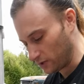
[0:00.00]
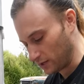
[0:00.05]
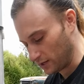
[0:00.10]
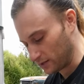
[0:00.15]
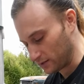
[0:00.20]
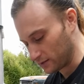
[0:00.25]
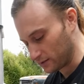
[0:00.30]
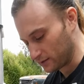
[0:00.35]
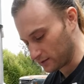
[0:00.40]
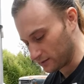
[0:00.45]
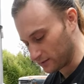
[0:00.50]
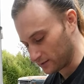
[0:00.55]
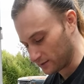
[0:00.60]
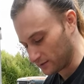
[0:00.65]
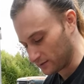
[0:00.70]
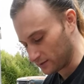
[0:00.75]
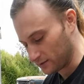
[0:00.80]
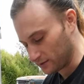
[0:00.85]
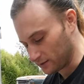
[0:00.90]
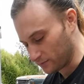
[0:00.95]
get,
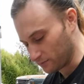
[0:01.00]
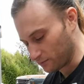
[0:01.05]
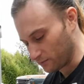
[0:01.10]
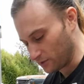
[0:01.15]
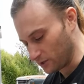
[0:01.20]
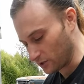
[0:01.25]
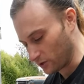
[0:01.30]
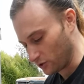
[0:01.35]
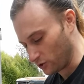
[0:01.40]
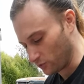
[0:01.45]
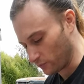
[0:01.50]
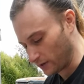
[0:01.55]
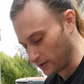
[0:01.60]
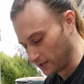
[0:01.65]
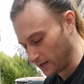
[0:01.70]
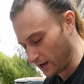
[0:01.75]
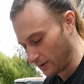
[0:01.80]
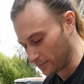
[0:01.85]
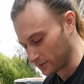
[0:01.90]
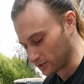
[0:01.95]
you know, you read
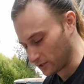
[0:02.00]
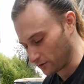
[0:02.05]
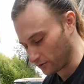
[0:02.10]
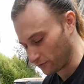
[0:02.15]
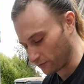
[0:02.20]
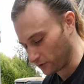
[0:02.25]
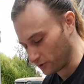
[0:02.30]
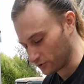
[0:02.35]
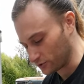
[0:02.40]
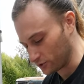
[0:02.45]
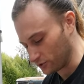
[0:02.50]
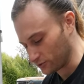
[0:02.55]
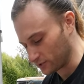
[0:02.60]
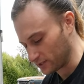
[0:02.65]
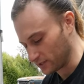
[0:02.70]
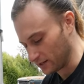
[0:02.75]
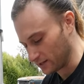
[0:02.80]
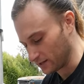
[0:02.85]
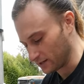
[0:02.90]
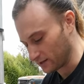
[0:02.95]
the Amazon reviews and you
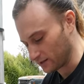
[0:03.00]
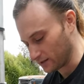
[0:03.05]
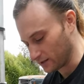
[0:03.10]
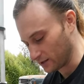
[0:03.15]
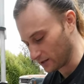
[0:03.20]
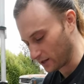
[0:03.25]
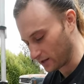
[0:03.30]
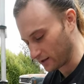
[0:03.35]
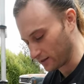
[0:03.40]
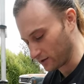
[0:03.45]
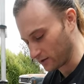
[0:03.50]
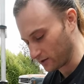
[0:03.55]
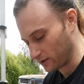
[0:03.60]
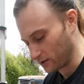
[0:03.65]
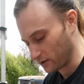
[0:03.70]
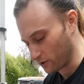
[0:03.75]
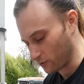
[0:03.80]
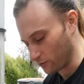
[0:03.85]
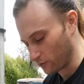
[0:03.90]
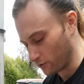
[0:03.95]
see that a lot of the, you
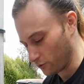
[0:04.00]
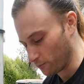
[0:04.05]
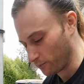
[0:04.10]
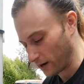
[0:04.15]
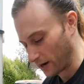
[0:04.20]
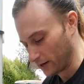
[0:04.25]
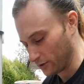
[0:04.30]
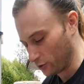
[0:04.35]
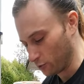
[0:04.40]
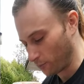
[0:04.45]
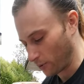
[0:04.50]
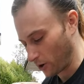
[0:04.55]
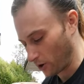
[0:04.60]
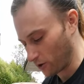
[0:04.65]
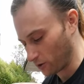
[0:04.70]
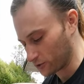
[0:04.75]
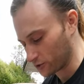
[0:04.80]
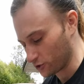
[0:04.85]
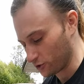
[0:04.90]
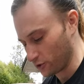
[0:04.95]
know, you buy new
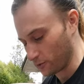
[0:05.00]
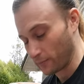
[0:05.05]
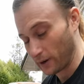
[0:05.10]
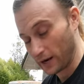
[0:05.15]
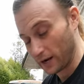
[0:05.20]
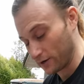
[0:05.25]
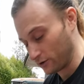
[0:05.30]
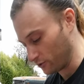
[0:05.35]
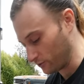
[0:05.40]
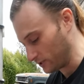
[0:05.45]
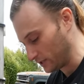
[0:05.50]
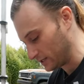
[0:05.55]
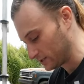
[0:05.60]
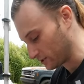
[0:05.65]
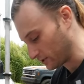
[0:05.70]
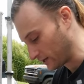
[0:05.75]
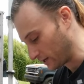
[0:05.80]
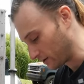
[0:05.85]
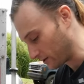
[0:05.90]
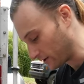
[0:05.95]
parts or you buy a new
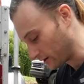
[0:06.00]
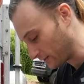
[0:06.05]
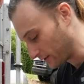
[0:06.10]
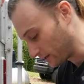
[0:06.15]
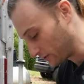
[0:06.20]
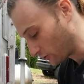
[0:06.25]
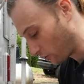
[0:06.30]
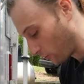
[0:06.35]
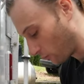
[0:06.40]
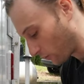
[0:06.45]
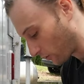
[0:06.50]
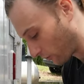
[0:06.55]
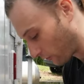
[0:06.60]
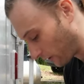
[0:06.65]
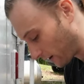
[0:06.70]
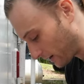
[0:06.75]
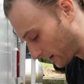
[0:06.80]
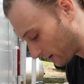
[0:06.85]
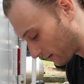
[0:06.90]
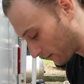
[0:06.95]
diesel heater and they don't work
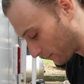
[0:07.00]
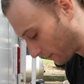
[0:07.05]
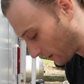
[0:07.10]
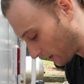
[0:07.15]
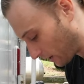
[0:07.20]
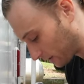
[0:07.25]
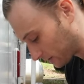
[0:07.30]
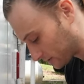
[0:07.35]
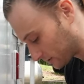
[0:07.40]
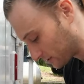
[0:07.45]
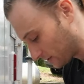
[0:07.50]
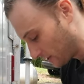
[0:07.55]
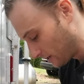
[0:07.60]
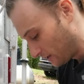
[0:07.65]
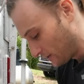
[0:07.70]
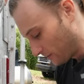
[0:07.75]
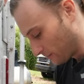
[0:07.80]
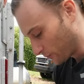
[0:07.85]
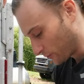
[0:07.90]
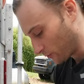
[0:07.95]
right out of the box.
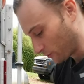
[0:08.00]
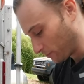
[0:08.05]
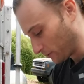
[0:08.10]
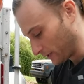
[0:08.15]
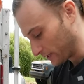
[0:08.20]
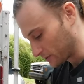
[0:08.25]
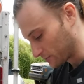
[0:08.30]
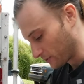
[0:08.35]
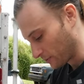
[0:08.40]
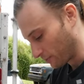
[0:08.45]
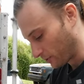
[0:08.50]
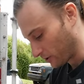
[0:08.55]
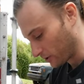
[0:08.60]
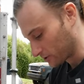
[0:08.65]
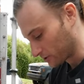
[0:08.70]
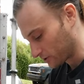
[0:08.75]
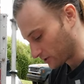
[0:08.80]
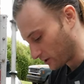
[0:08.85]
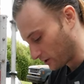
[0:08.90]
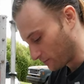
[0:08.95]
The replacement
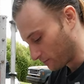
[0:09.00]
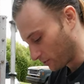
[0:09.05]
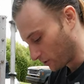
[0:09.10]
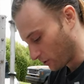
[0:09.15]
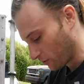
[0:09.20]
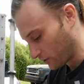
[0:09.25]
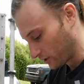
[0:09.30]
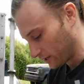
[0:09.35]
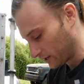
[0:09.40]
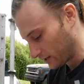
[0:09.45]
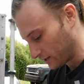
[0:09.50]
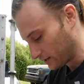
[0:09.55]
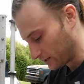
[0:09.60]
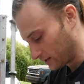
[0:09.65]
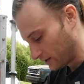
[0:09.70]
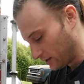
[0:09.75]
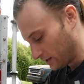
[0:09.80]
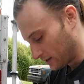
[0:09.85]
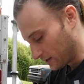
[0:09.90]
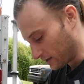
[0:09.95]
parts come broken.
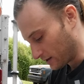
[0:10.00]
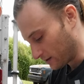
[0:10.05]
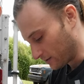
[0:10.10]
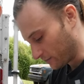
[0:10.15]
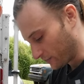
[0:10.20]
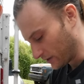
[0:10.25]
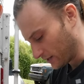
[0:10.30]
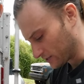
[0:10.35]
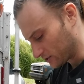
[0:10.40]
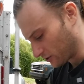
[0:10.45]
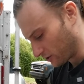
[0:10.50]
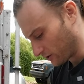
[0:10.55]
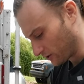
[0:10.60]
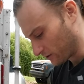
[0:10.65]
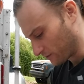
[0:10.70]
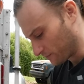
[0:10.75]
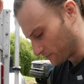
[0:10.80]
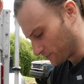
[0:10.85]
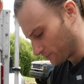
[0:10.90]
Um, things aren't